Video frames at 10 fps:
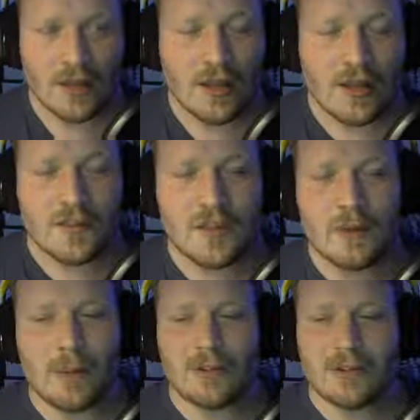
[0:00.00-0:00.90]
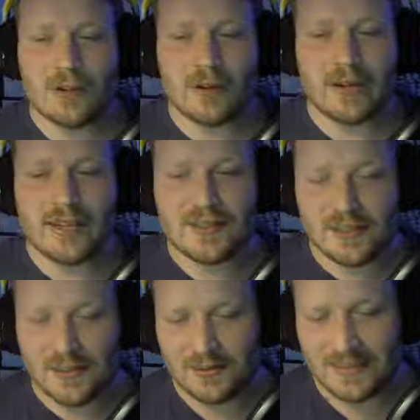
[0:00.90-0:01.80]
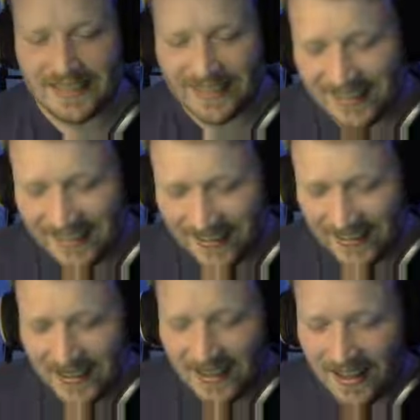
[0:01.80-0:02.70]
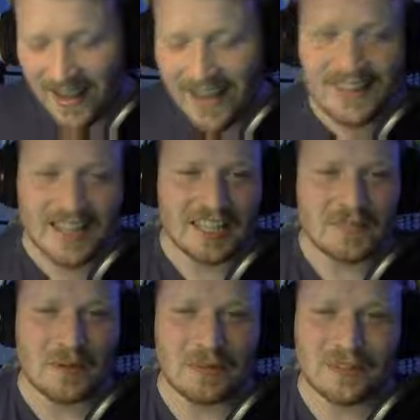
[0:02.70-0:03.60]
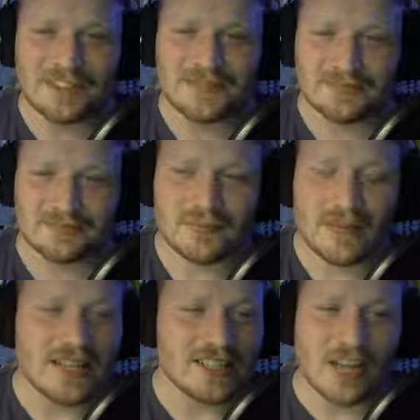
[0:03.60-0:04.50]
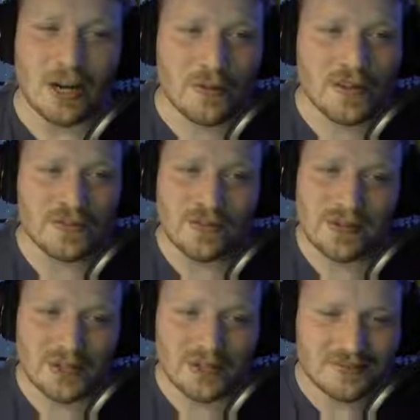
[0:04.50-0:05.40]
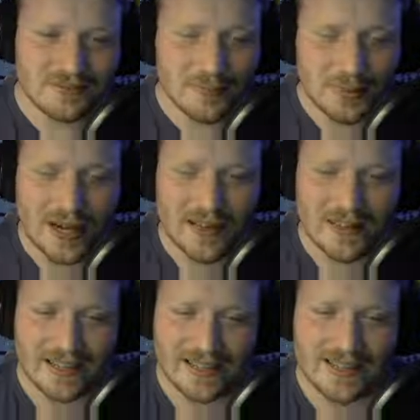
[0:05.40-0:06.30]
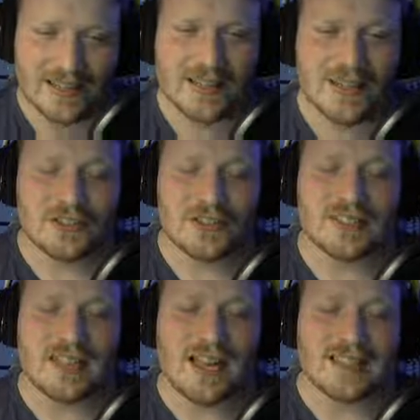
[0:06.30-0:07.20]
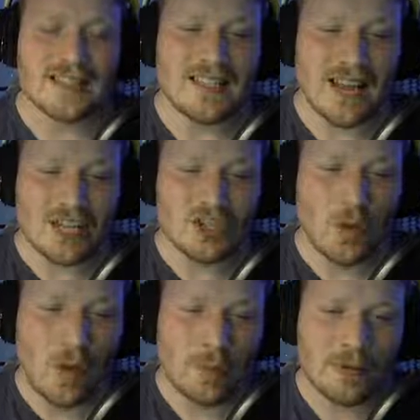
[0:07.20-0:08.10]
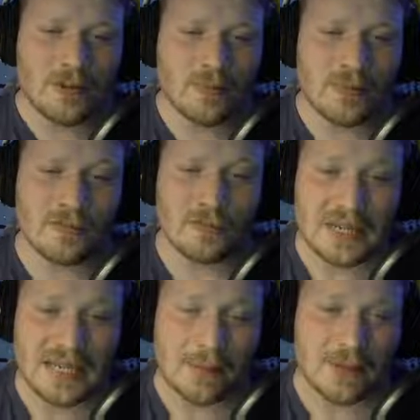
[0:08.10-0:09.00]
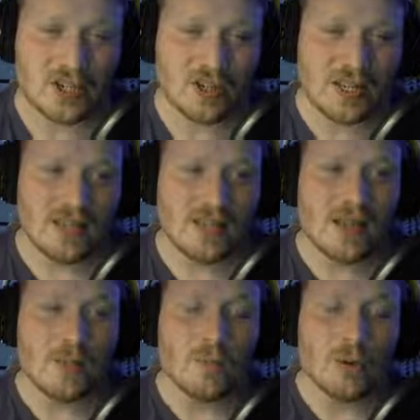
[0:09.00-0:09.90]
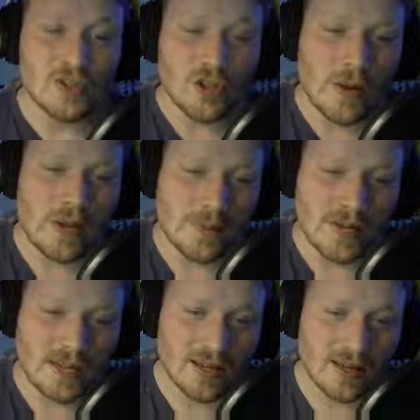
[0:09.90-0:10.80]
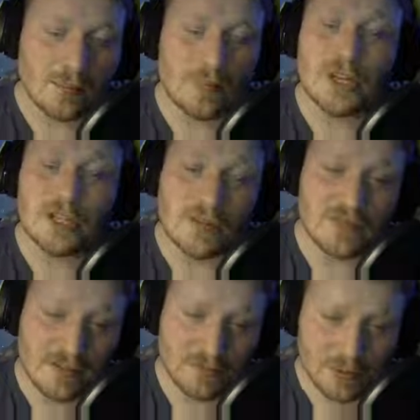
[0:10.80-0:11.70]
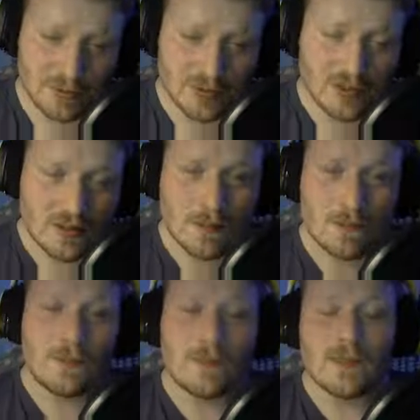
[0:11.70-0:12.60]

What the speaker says: The Abominant. Okay, so I like the Abominant. And I don't think it's very good, but I like it. So this guy has a 9-shot weapon with 3 damage on it, but no AP. But he does have dev wounds. Now